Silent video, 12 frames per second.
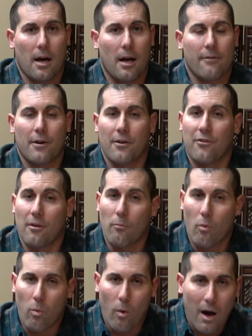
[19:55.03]
I've heard
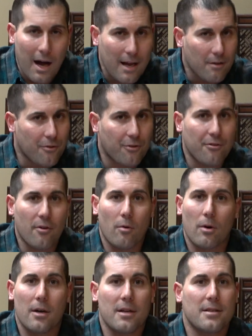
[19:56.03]
some wild
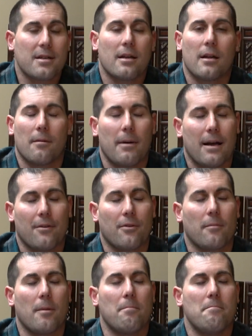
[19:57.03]
stories about
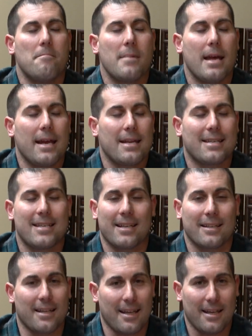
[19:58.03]
some
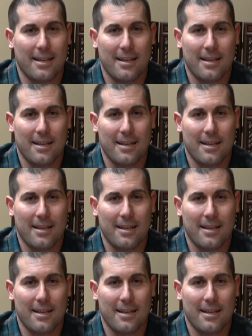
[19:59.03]
amazingly